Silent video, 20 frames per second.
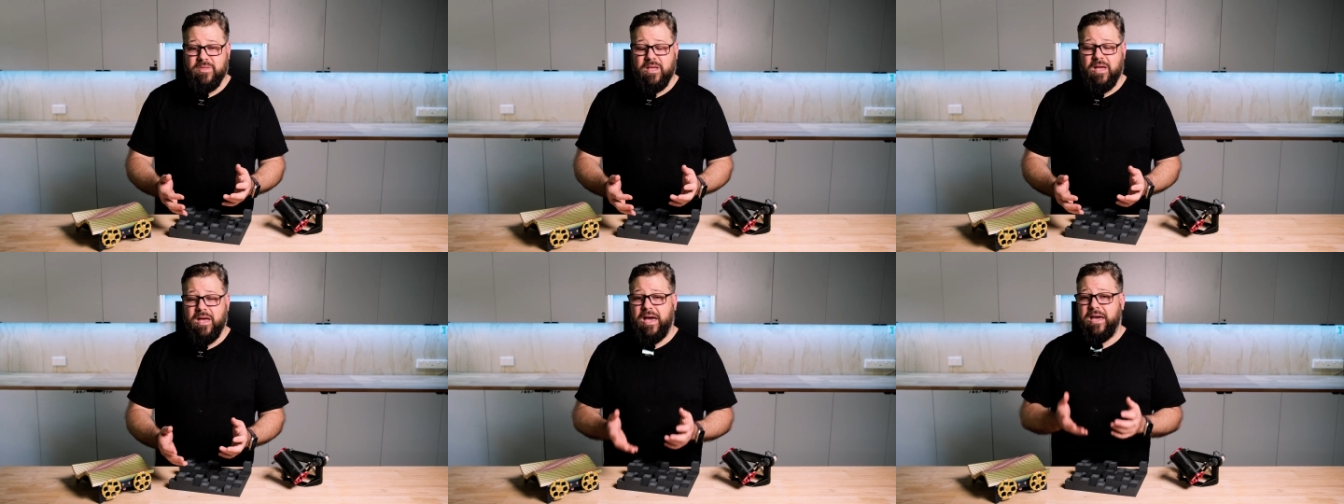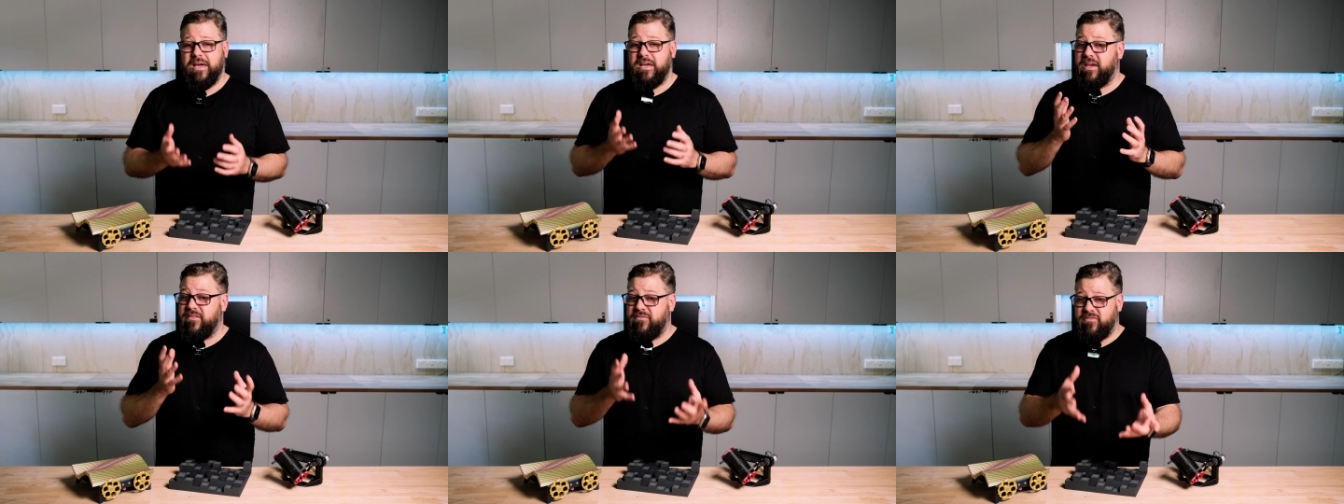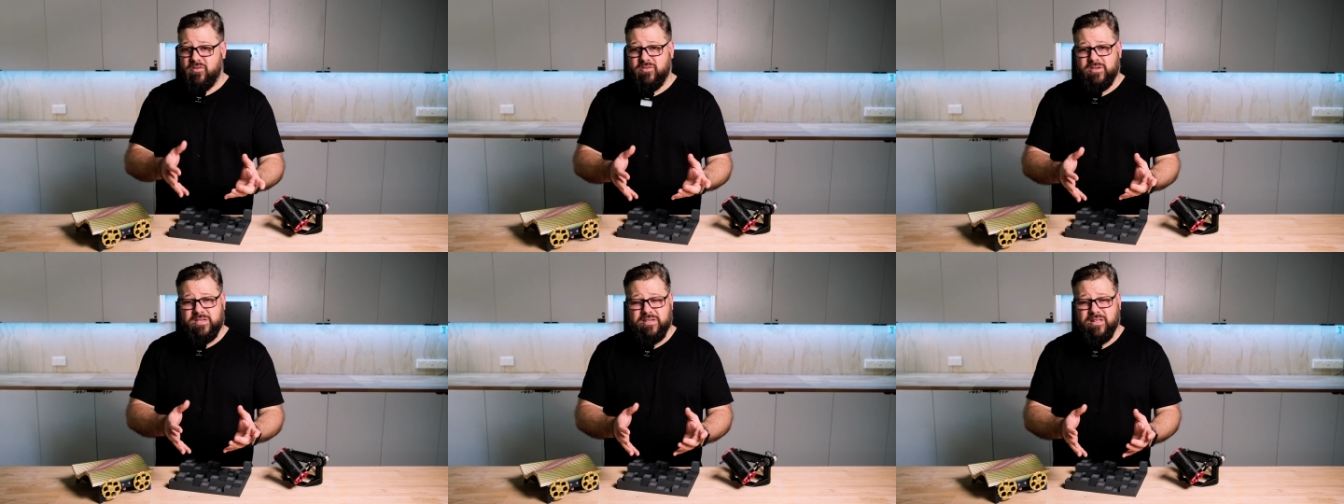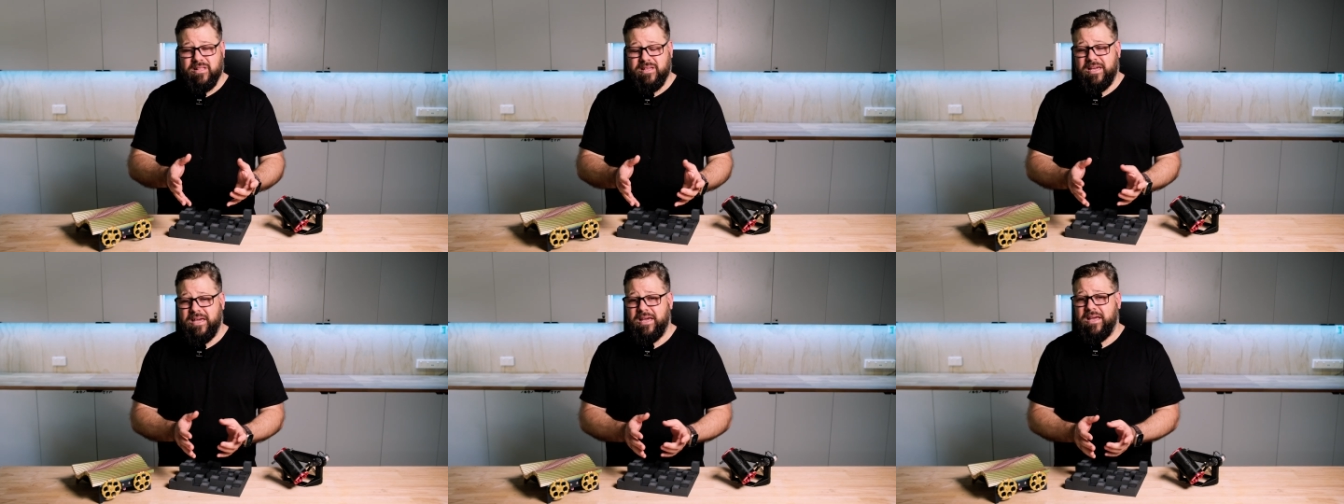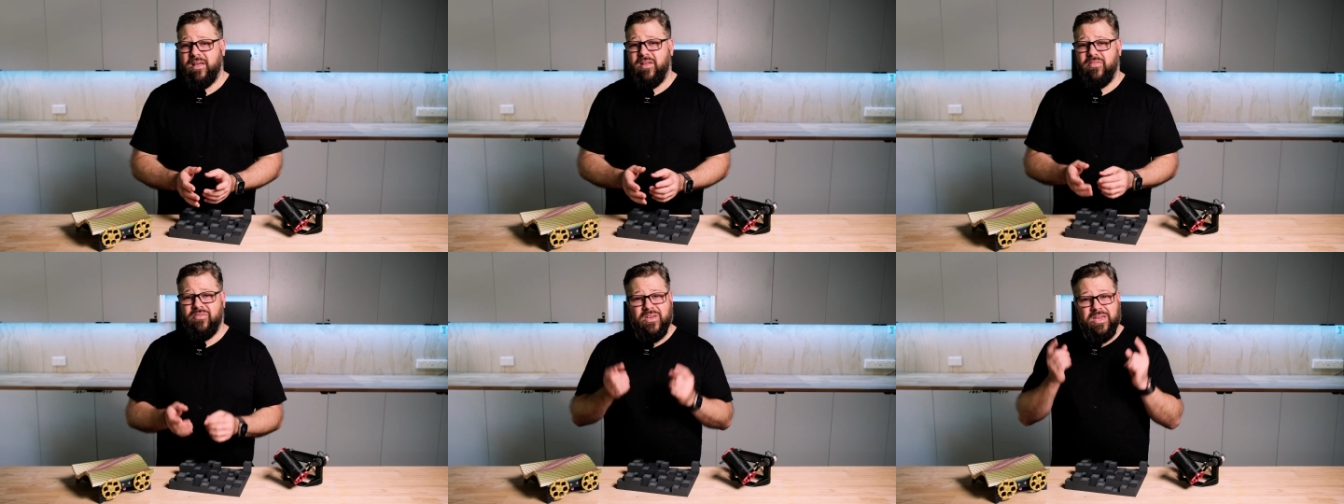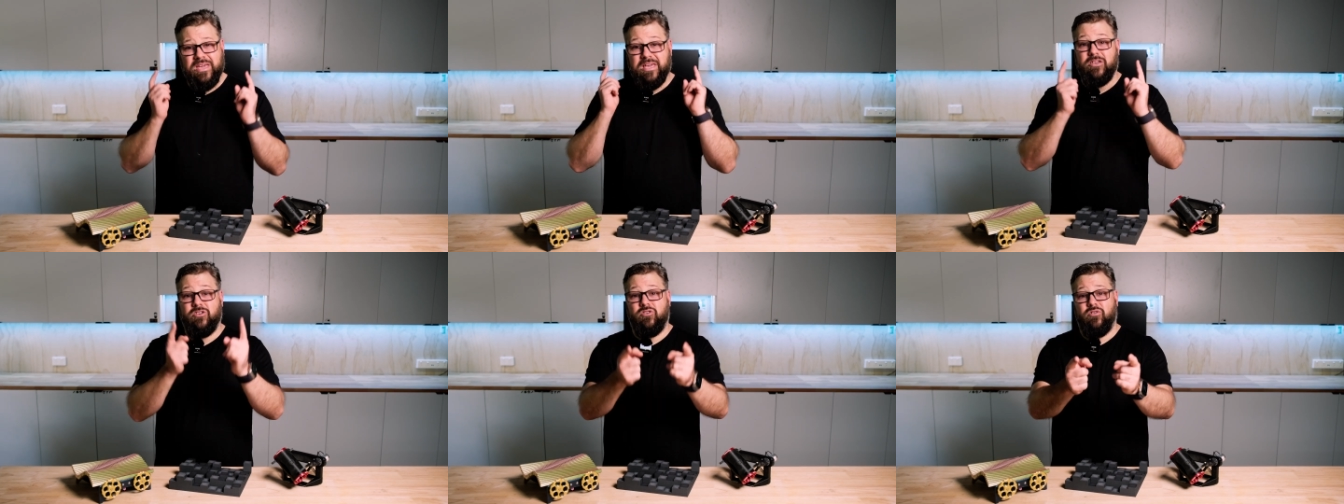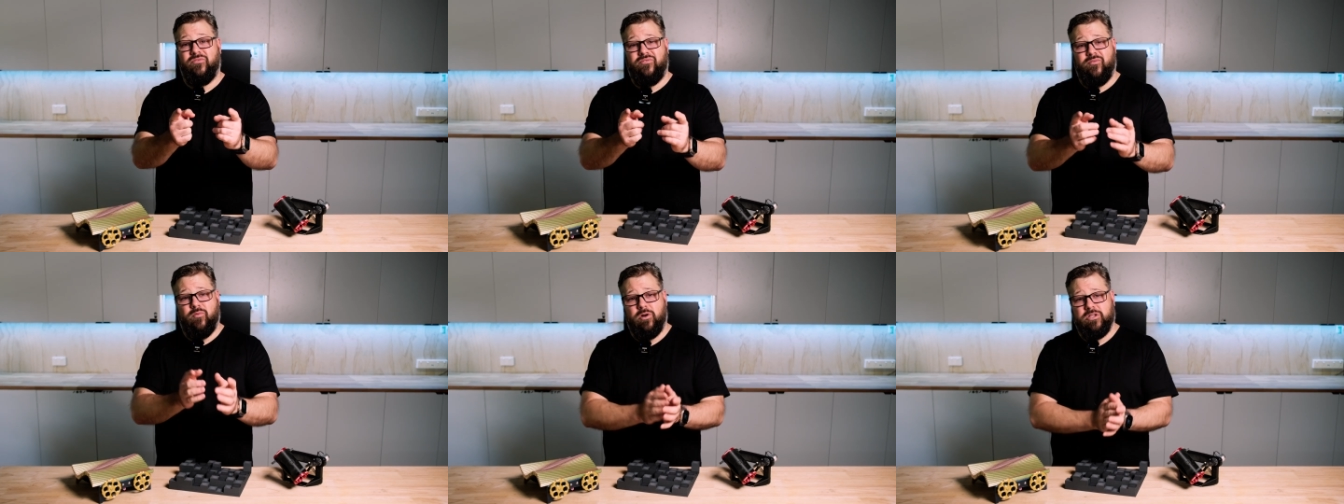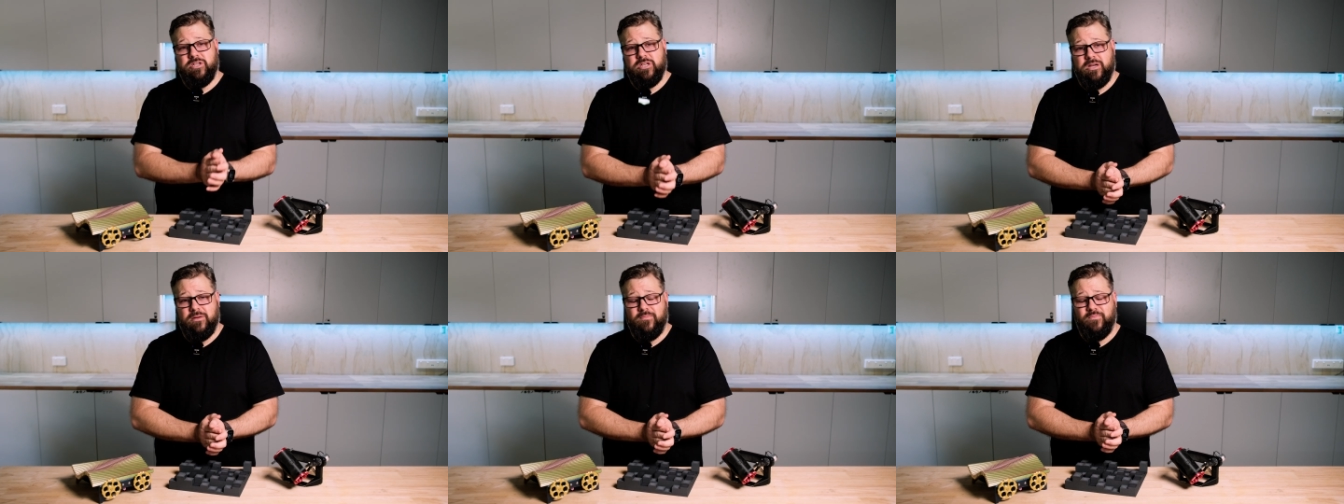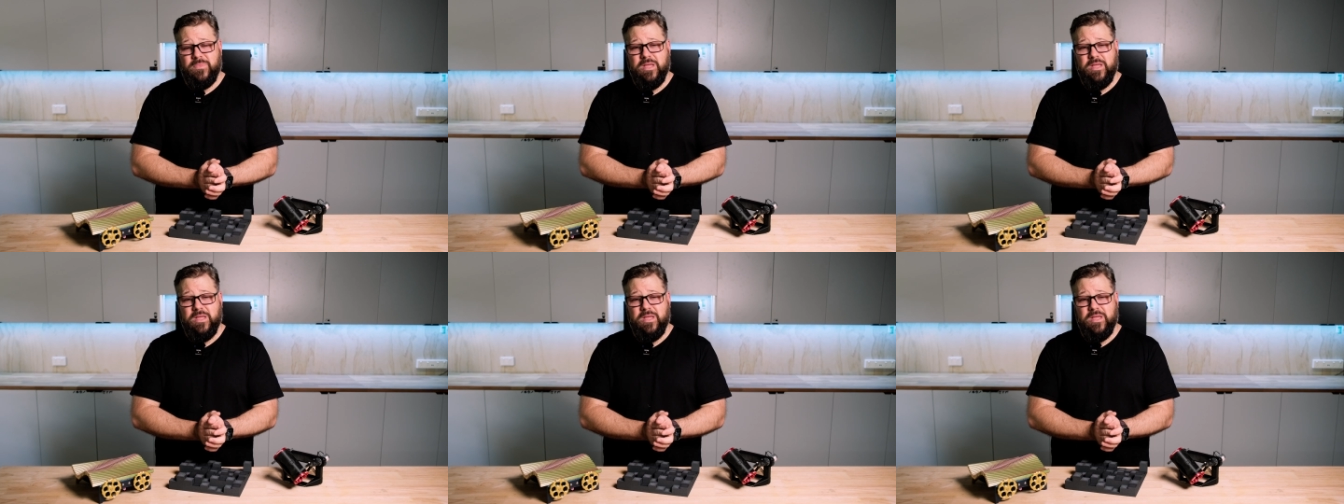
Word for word: Hey, if you're still here, thank you for watching.